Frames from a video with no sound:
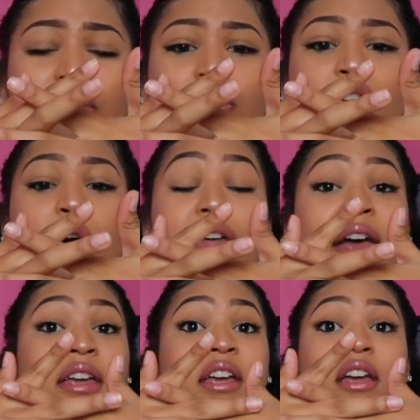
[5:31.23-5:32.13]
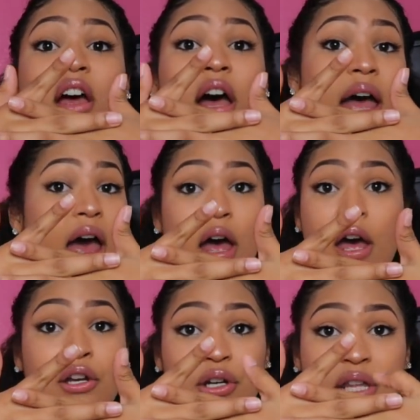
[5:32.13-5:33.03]
you'll know that
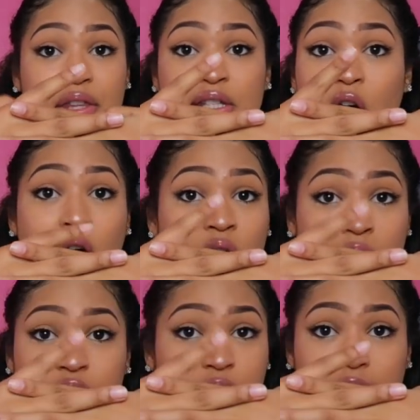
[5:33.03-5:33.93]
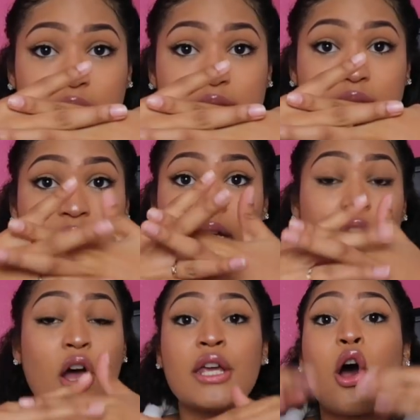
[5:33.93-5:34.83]
underneath, it's all under this,
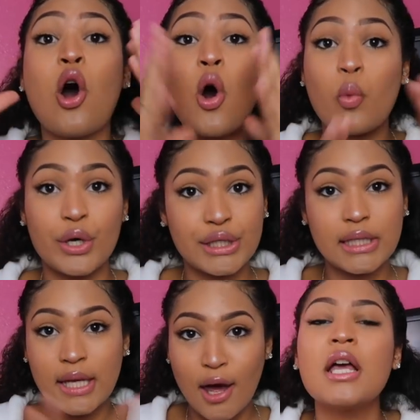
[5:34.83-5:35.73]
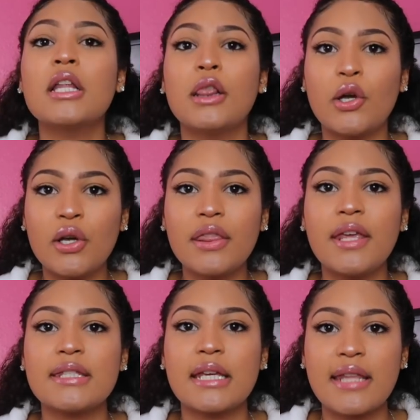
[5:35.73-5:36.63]
and it all works together. Learn
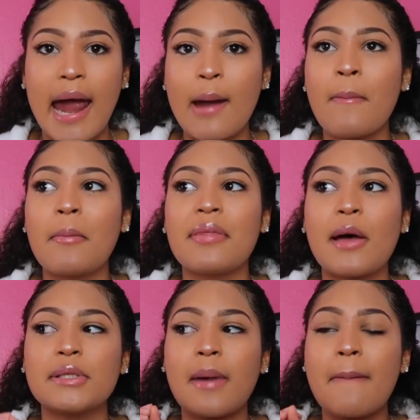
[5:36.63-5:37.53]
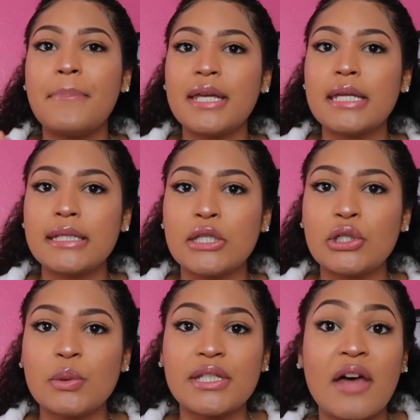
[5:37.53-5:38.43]
things like that. I remember that was my biggest
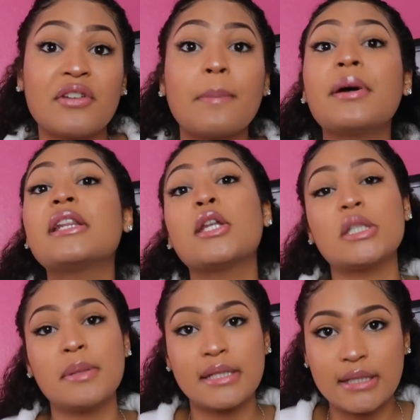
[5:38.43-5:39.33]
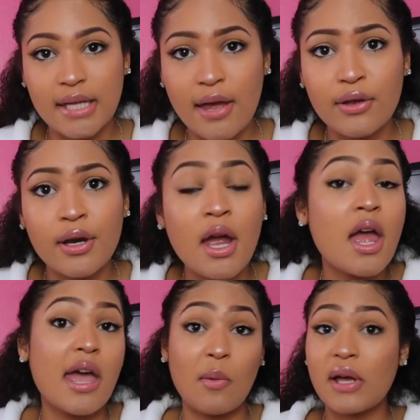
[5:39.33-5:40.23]
issue, was having to put those pieces together.
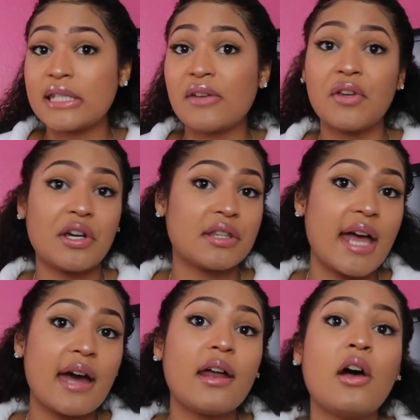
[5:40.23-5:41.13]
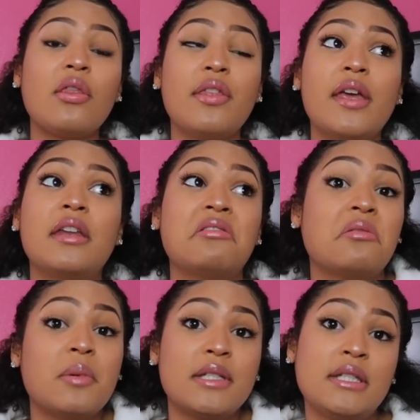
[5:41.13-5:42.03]
And once I figured that out, then
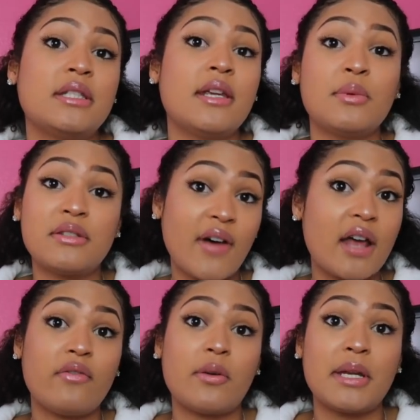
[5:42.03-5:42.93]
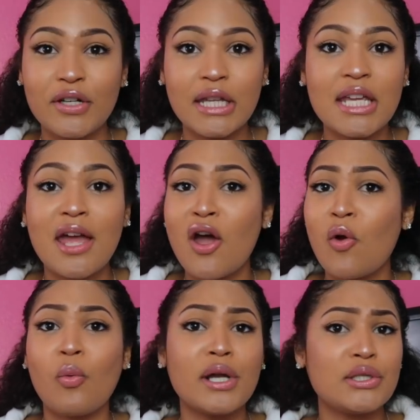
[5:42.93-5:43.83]
it was fine for me. Definitely,
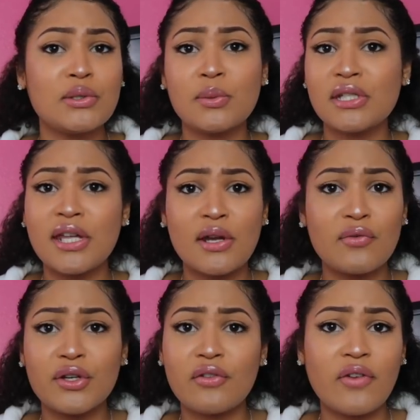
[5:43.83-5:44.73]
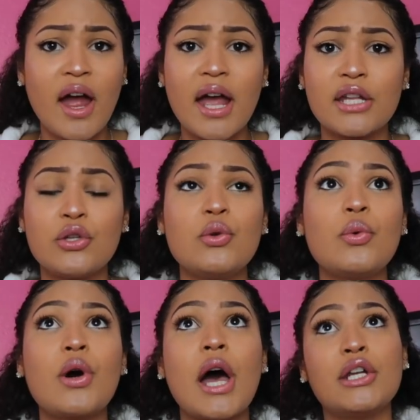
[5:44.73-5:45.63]
once you switch that over, you're fine. You
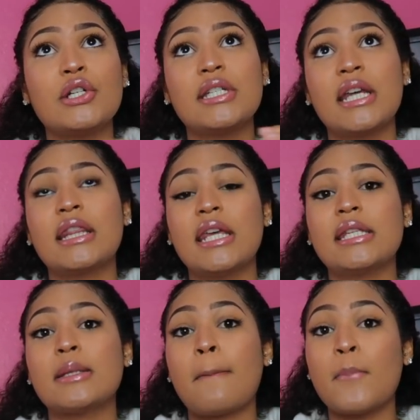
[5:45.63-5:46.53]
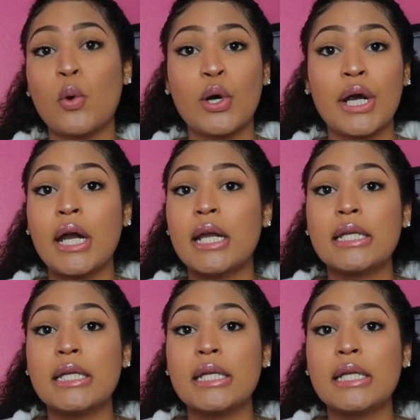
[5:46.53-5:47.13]
will understand things more